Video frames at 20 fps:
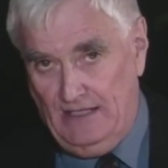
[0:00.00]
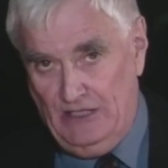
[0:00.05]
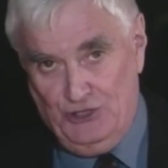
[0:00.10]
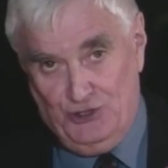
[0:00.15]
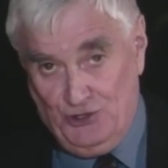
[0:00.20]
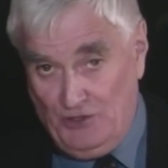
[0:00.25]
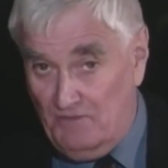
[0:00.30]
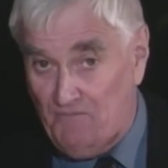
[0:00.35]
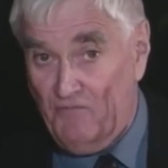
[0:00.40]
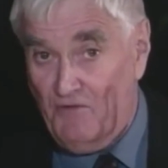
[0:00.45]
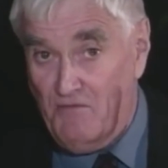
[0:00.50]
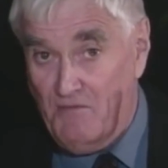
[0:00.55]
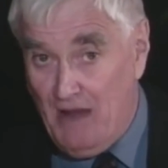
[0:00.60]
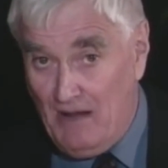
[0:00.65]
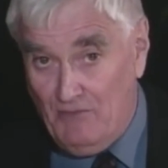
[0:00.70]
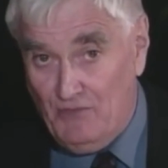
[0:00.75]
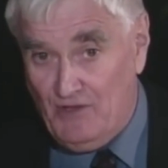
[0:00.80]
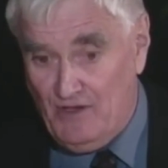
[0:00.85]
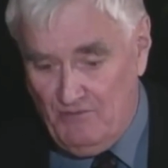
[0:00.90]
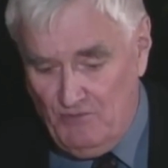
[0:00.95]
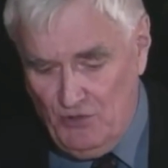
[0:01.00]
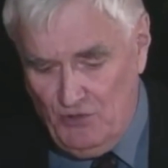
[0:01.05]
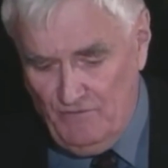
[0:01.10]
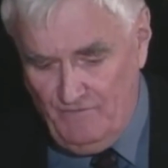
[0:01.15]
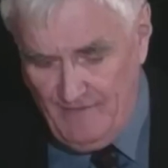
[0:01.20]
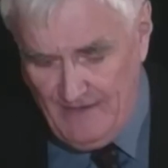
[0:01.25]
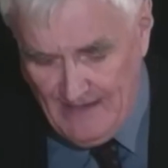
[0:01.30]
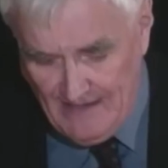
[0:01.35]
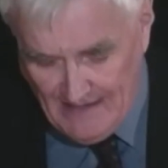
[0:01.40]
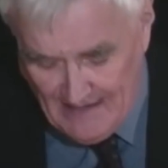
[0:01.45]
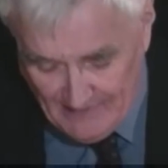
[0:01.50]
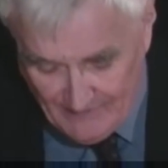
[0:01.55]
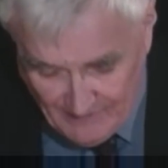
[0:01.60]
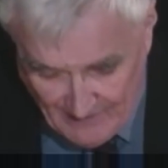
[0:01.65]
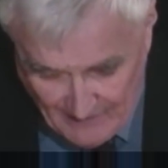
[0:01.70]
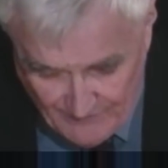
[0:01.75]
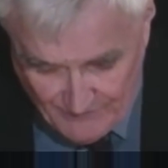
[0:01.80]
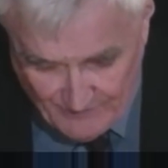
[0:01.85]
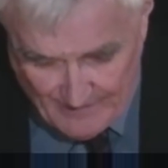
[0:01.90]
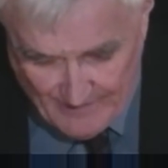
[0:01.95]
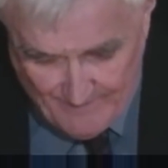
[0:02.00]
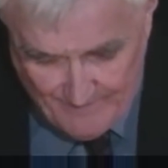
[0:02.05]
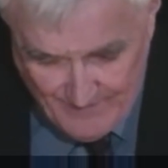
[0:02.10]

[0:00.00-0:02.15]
he should have remembered the movie, etc.,